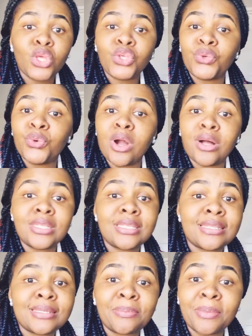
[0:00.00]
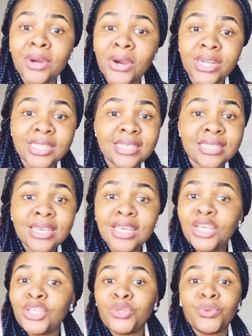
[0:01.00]
You are smart.
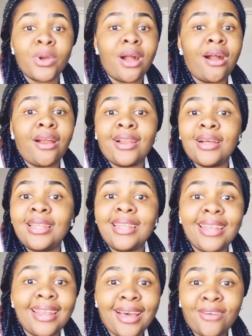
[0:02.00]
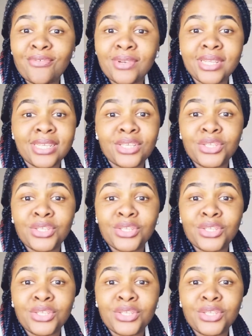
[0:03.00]
You are lovely.